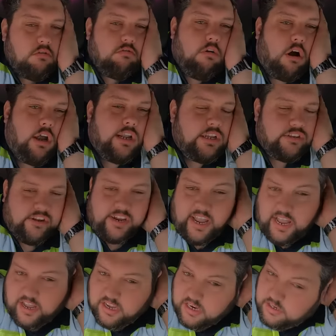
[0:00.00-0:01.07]
Right, so
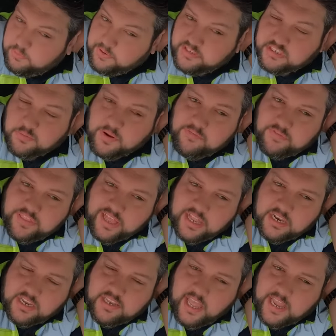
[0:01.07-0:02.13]
yeah, we're just waiting for
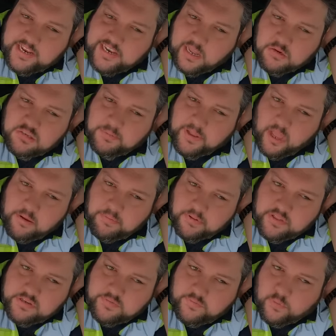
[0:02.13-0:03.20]
that gate now to be
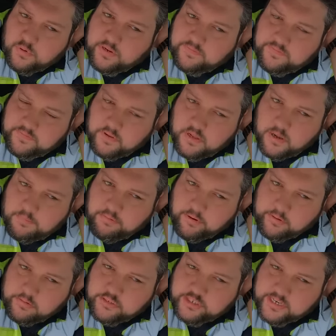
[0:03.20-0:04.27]
open. There's a forklift
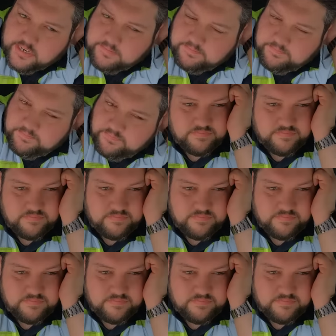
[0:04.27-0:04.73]
approaching.